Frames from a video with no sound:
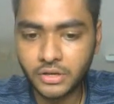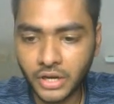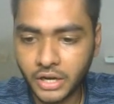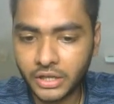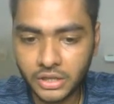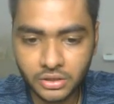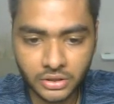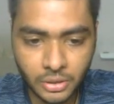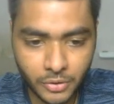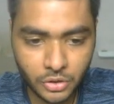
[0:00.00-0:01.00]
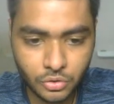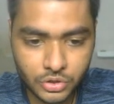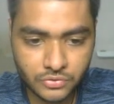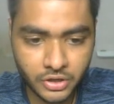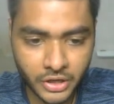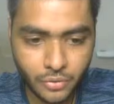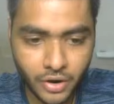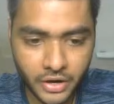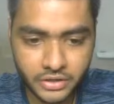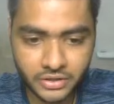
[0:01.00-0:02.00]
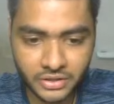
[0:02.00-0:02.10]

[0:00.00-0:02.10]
I think double quotes were required.